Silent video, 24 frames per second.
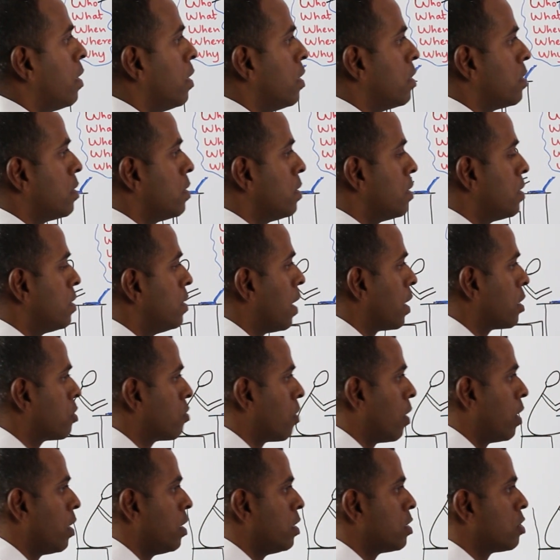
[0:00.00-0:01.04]
The
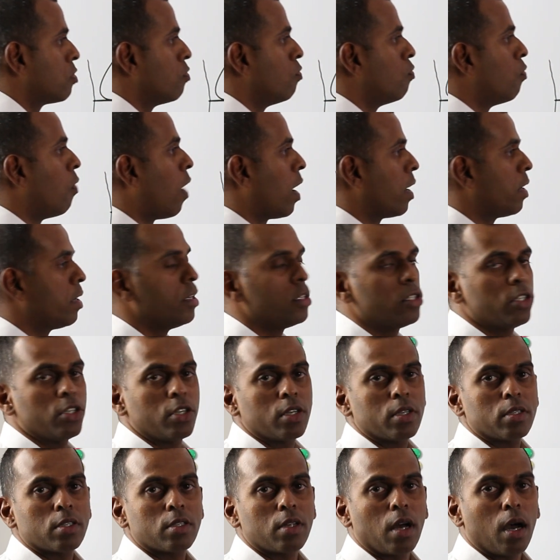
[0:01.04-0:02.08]
next one is what
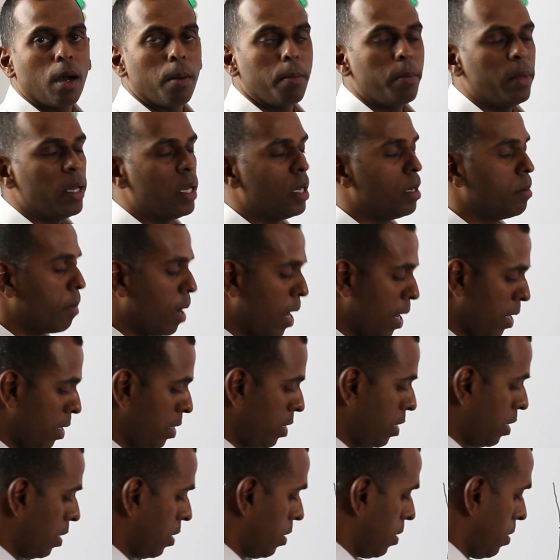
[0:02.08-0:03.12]
decisions are being
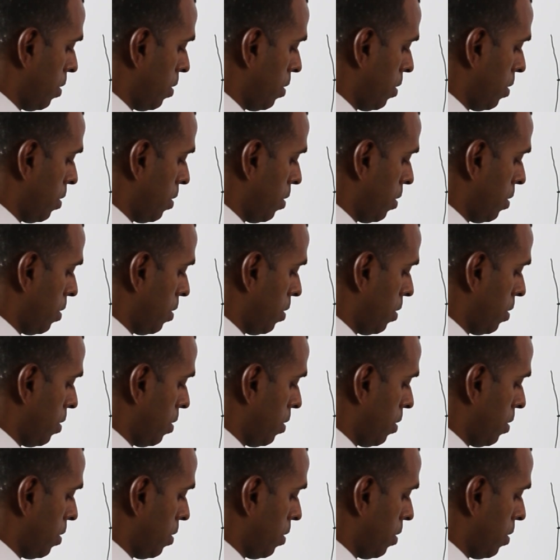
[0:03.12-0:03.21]
made.